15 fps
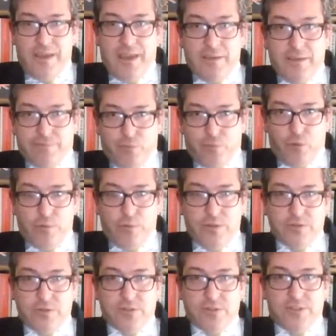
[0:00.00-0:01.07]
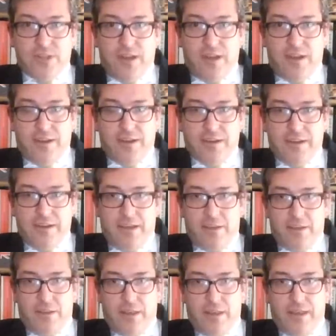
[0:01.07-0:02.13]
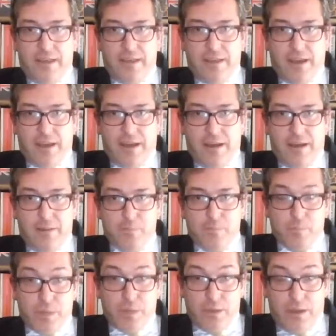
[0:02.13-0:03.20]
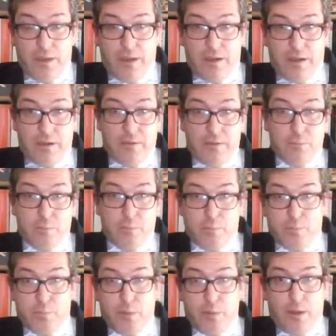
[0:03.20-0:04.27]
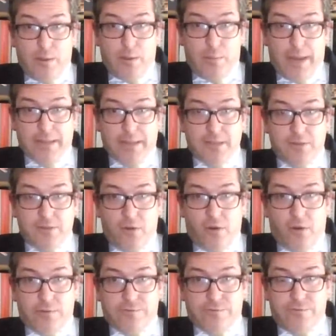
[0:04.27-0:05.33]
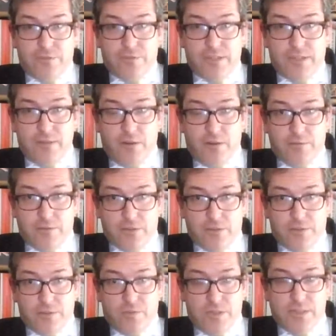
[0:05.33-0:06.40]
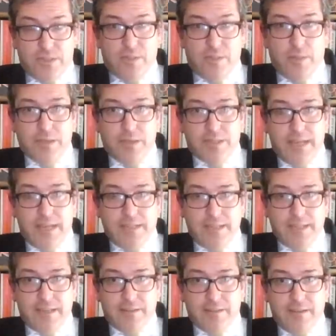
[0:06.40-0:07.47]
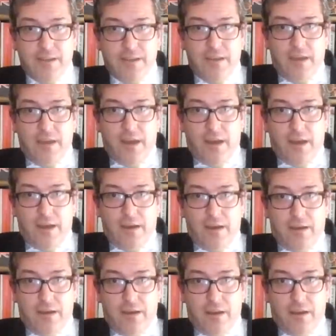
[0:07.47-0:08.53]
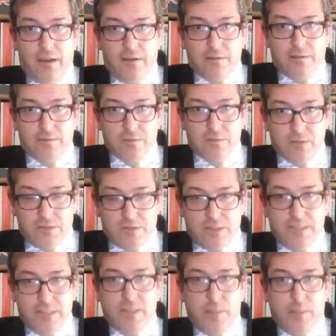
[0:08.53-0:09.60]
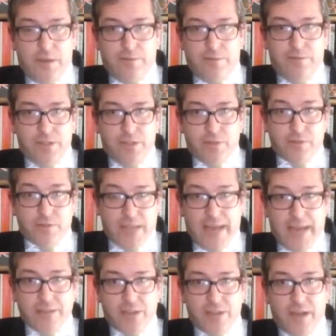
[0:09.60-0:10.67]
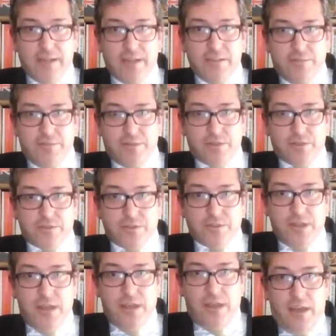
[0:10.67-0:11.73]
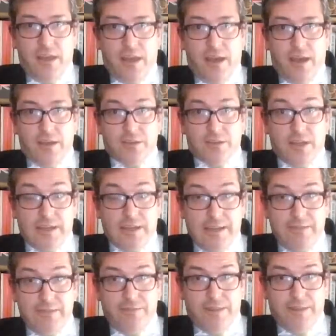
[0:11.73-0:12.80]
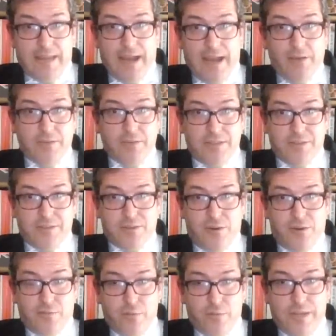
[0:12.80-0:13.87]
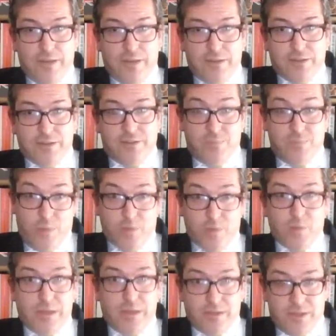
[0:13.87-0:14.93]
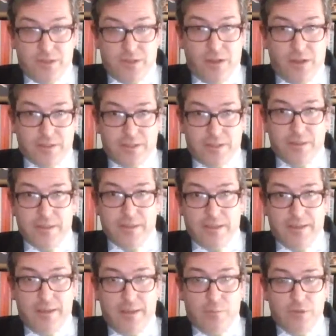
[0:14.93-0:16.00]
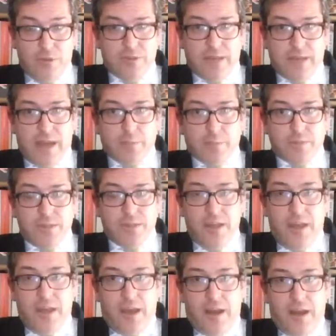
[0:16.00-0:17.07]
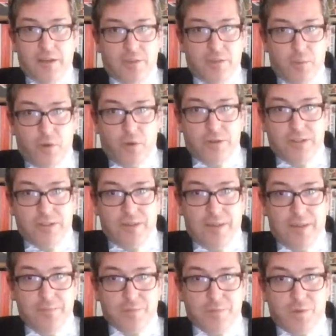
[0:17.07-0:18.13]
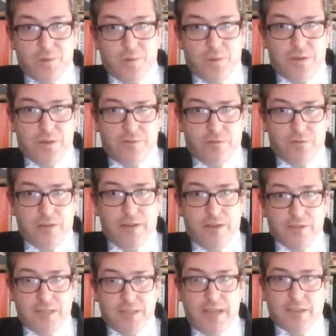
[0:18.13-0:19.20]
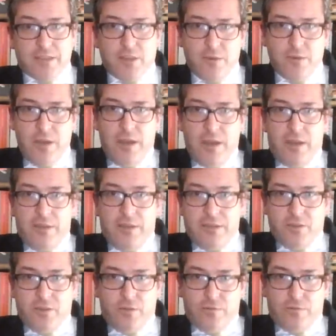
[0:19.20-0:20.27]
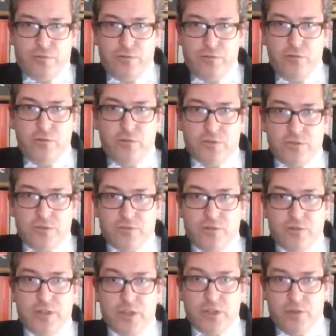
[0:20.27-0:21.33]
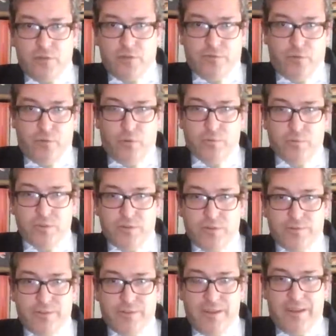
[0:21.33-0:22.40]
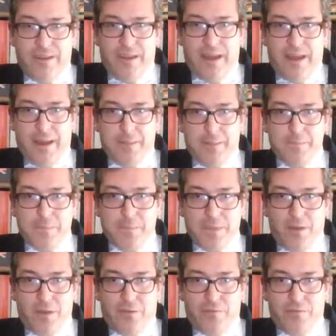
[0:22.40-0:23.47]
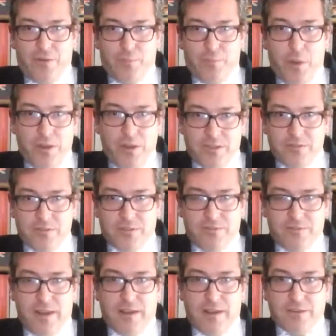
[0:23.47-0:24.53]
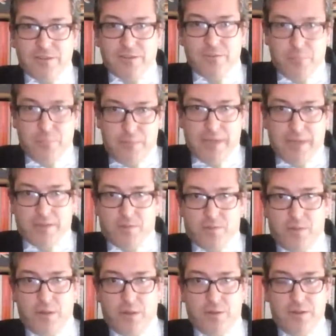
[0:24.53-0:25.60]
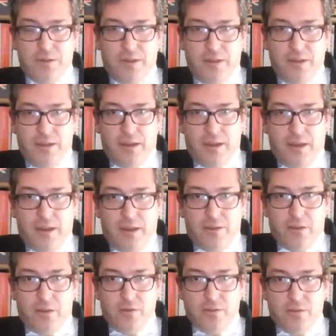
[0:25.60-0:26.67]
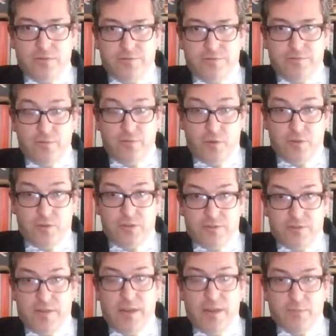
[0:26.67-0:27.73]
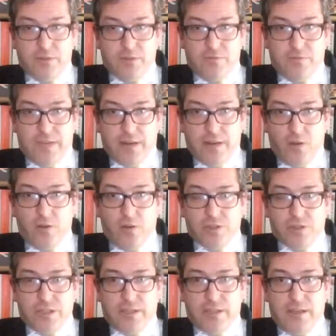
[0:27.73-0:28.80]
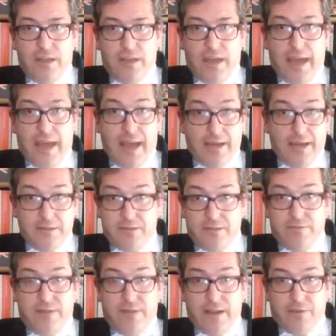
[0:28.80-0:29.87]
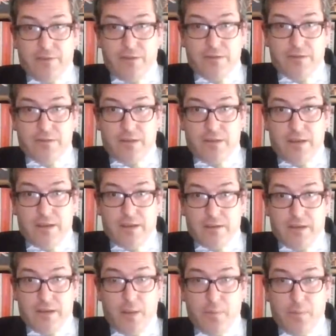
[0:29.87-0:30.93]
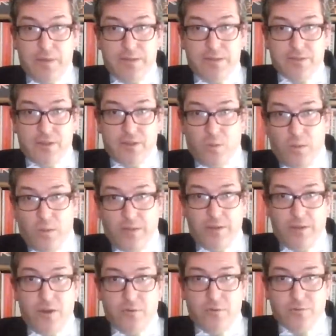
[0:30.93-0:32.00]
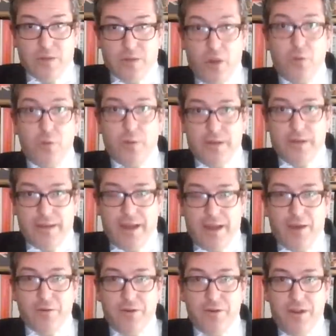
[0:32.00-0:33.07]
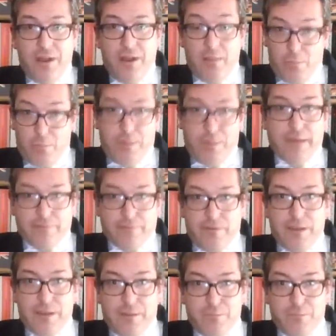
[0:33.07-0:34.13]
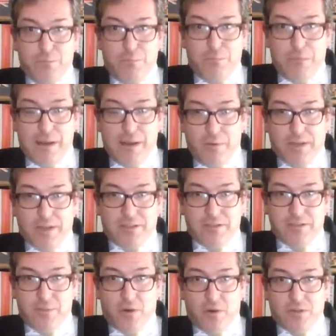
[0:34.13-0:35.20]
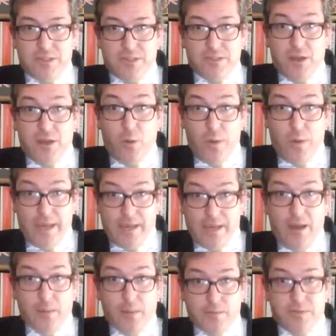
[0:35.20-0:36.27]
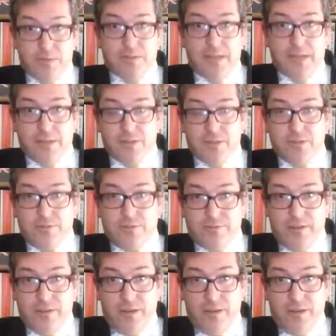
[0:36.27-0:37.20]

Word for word: informants, uh, the um, uh, uh, pattern of of the CCP sending uh, uh, CCP officials, Han Chinese officials, uh, to live in the houses of Uyghurs, those Uyghurs that aren't in the prison camps, to monitor them t- 24 hours a day. So these sort of crude traditional forms of um, of, of, personal surveillance mixed with uh, the use of use and development of technology and the fact that uh, companies that are well known globally now thankfully many western democracies are waking up to the dangers of